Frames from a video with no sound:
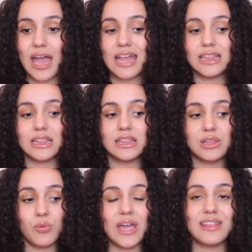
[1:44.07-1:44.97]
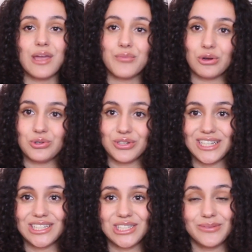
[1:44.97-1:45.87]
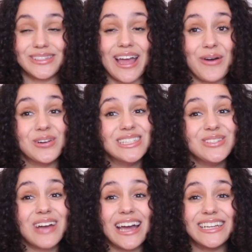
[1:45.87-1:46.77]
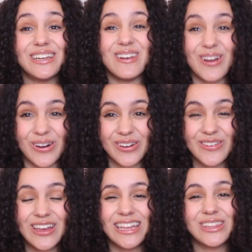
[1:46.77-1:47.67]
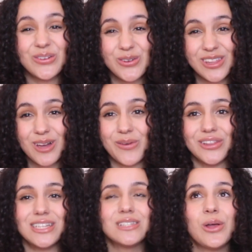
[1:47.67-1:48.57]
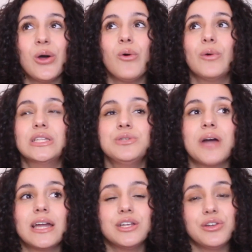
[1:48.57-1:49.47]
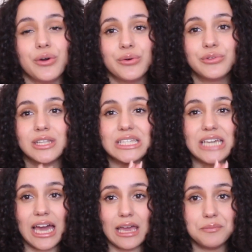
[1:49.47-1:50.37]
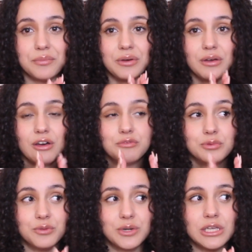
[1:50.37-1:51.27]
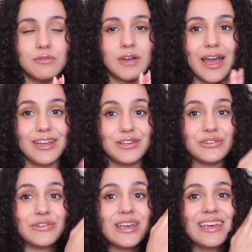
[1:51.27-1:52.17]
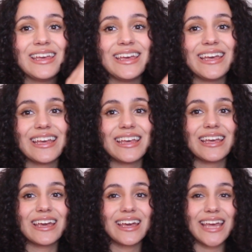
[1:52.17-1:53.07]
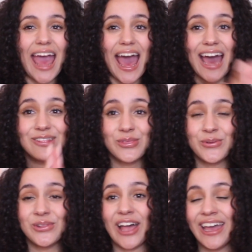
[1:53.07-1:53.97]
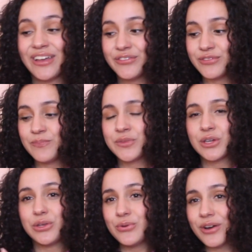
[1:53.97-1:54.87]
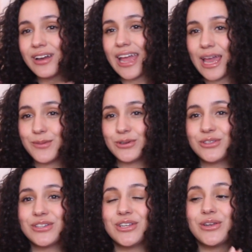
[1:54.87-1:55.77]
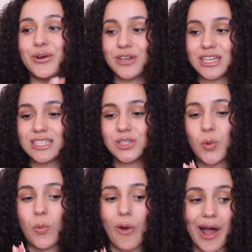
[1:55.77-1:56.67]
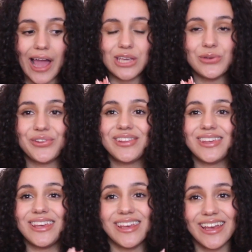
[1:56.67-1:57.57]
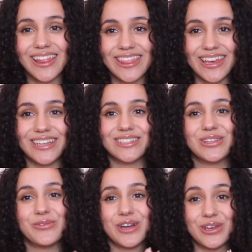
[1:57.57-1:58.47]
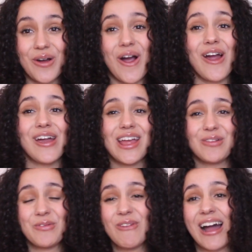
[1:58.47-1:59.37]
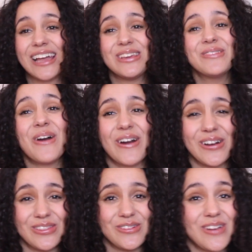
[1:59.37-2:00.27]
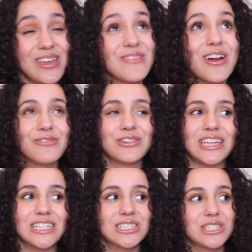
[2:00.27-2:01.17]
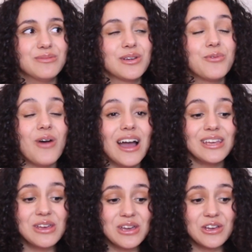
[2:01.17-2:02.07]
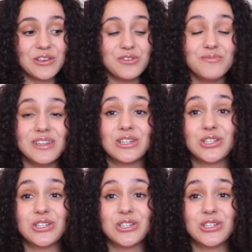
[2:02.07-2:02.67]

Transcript: and the way they approach relationships. Now, once you kind of know, the cool thing about this, once you kind of know the type of blueprint you've kind of had through life, you are able to notice why you see things the way you are and why you are the way you are in relationships and why you've been